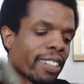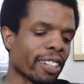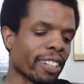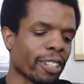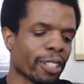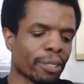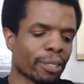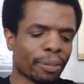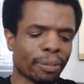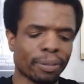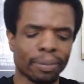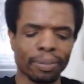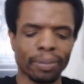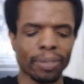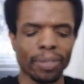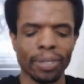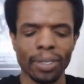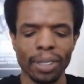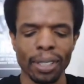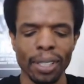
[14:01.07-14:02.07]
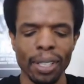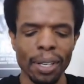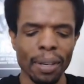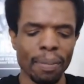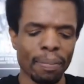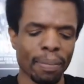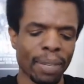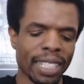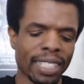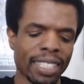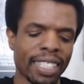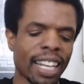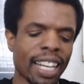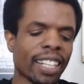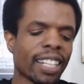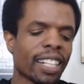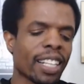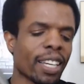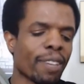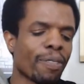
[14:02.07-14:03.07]
you know but it's not
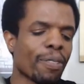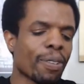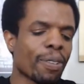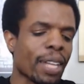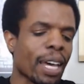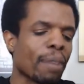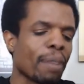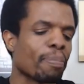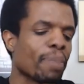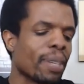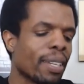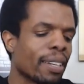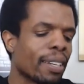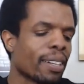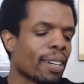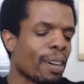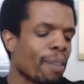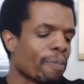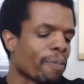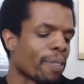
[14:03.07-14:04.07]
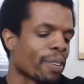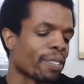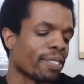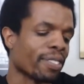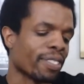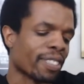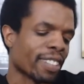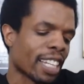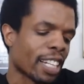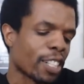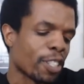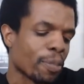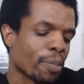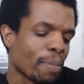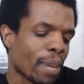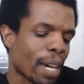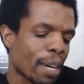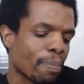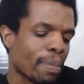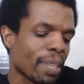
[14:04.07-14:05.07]
going to give you that peak comfort that you
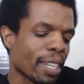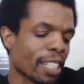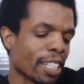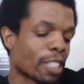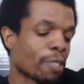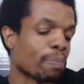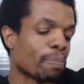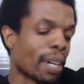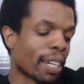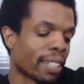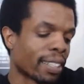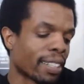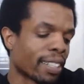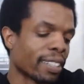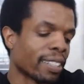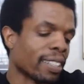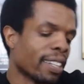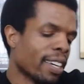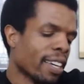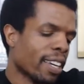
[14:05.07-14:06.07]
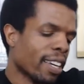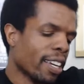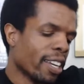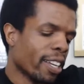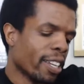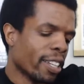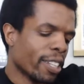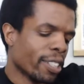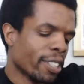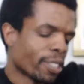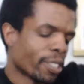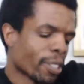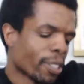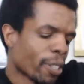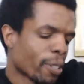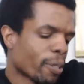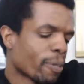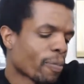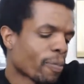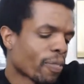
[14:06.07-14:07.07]
might be expecting
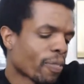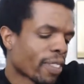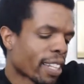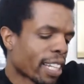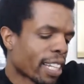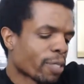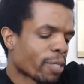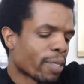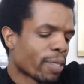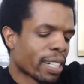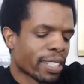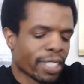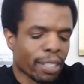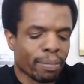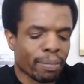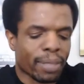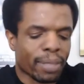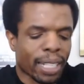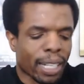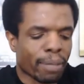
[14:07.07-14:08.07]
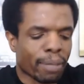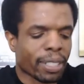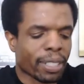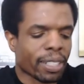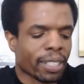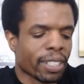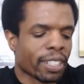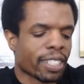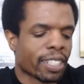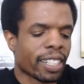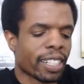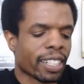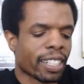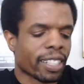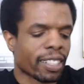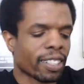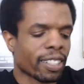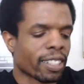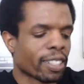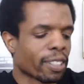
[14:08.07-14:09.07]
so that's why sometimes it's good to like
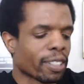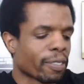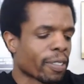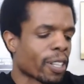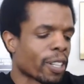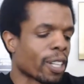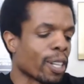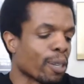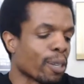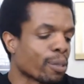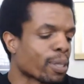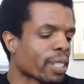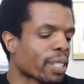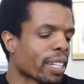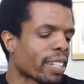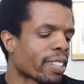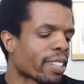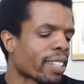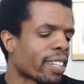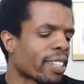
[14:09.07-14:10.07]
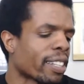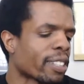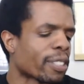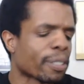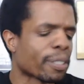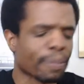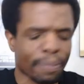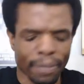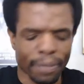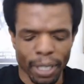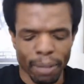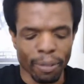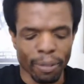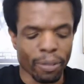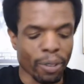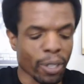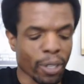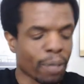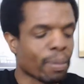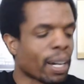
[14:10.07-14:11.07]
look closely at things
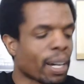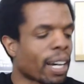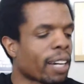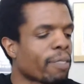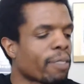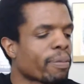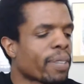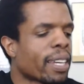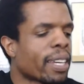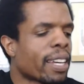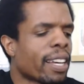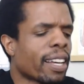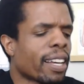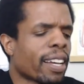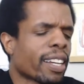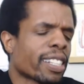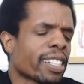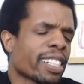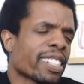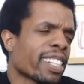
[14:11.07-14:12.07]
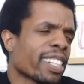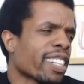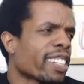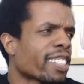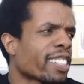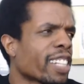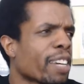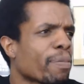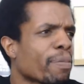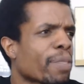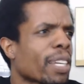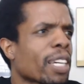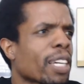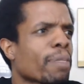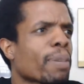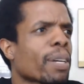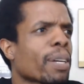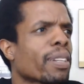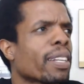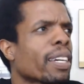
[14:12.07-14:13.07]
before you buy them let i say the same thing
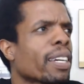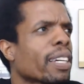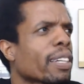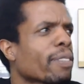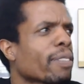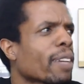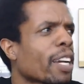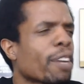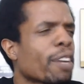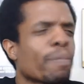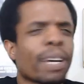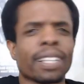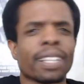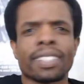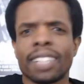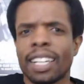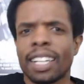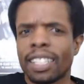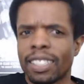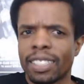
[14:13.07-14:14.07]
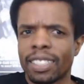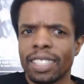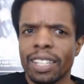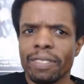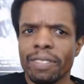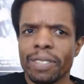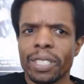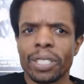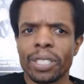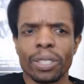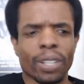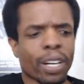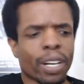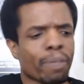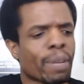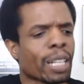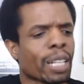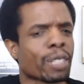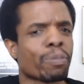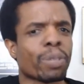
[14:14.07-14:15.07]
about like air max 97s or air
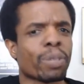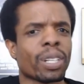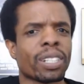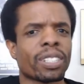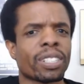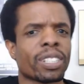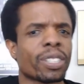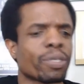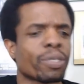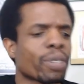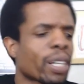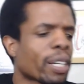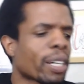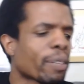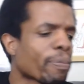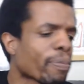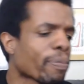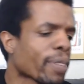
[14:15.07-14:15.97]
max pluses right